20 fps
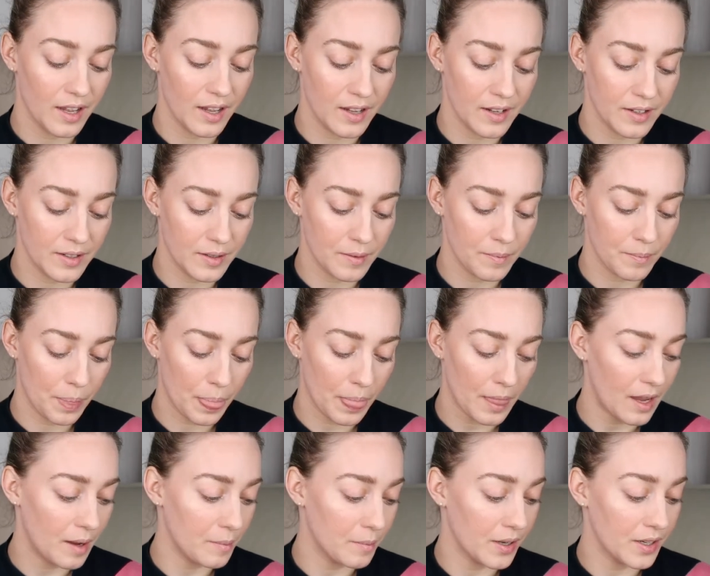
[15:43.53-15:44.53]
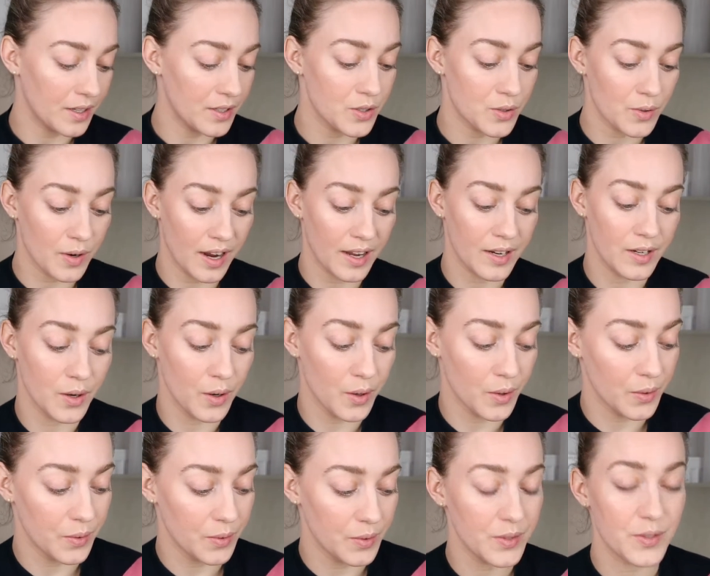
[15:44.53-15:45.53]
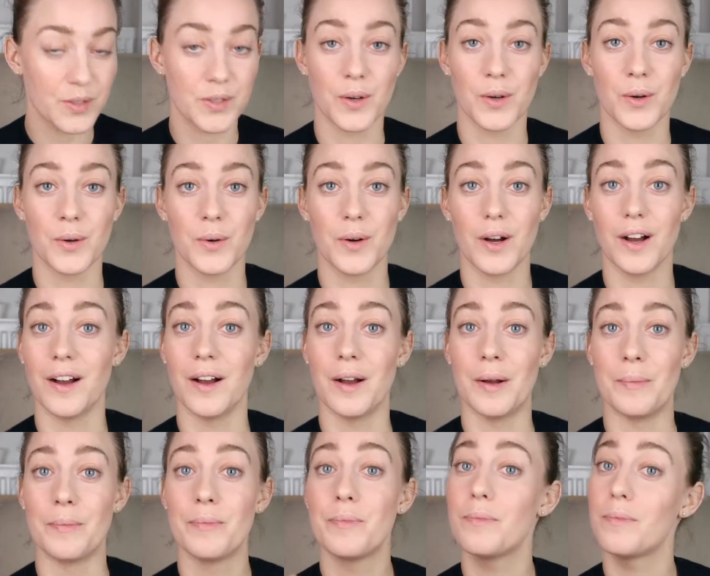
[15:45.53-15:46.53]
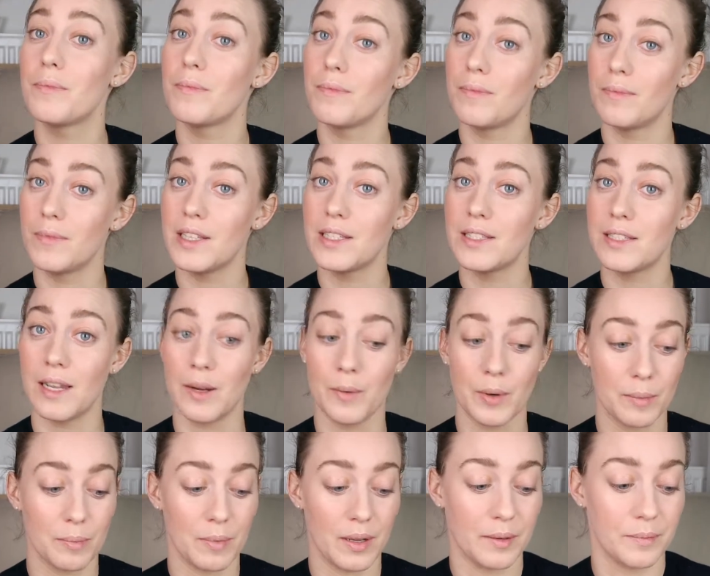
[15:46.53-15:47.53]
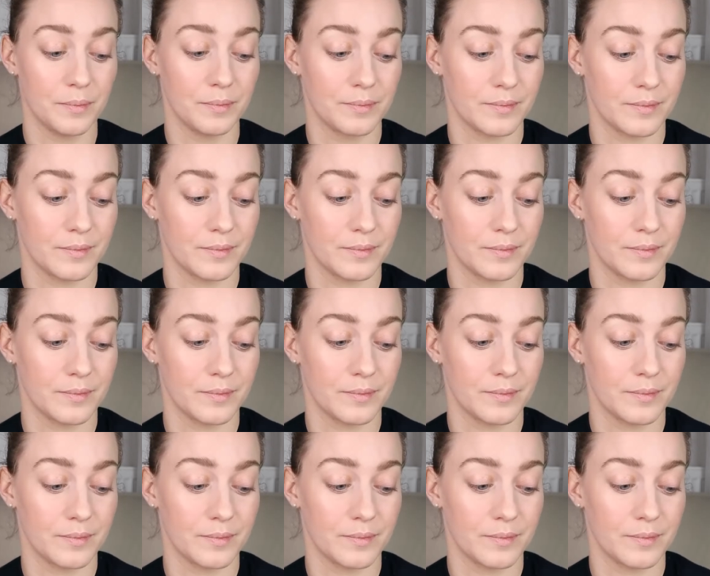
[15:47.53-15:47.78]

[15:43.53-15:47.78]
I'm gonna try though, so stay with me.